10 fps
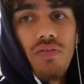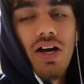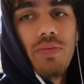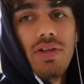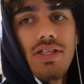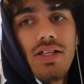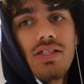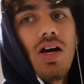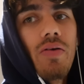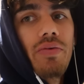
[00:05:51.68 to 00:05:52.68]
vitamins in.
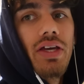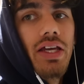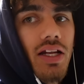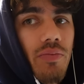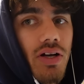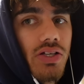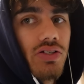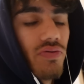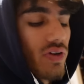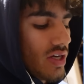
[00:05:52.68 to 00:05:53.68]
So I'm going to be eating a bunch
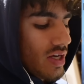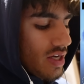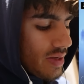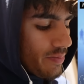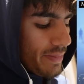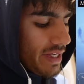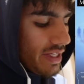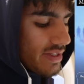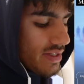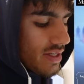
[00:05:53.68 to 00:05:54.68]
of
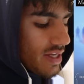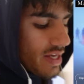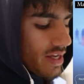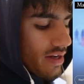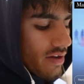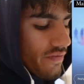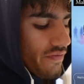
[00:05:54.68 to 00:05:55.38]
meats and